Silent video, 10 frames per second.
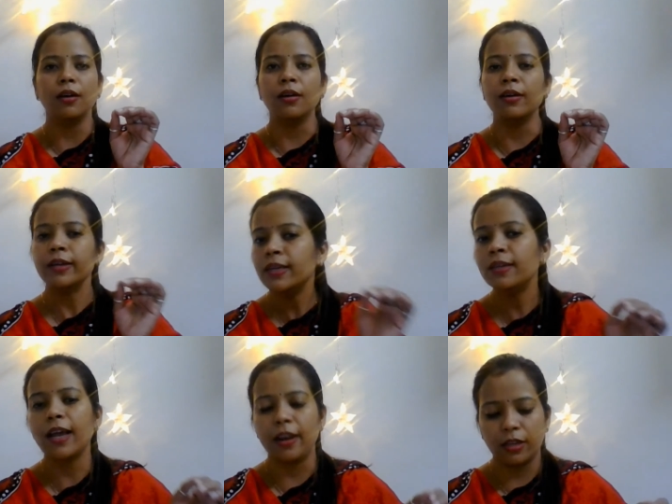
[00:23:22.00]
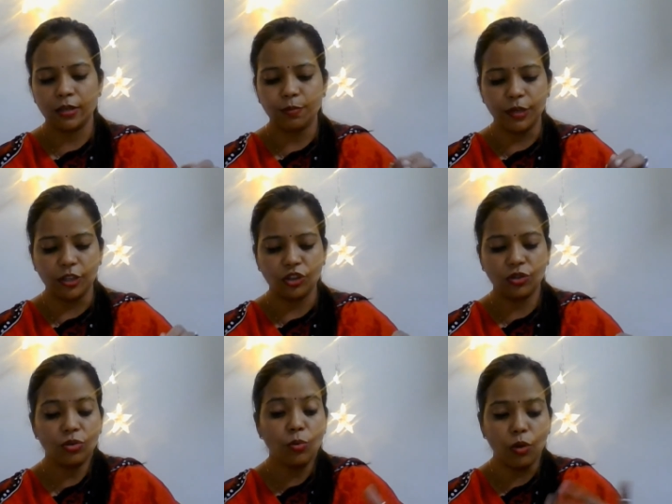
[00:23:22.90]
indirect speech. So
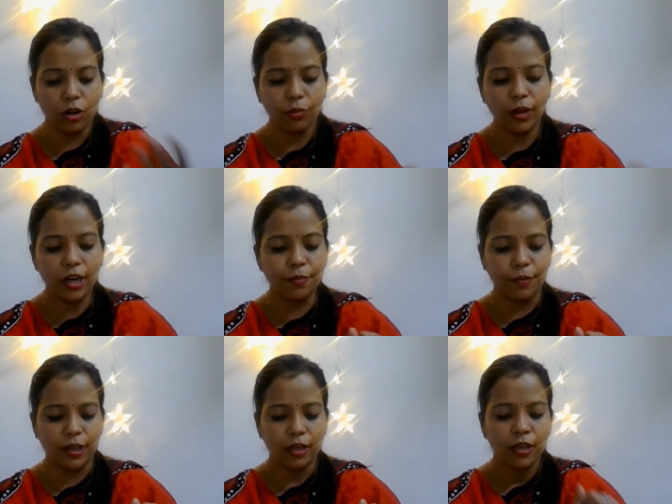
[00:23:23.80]
what will it be?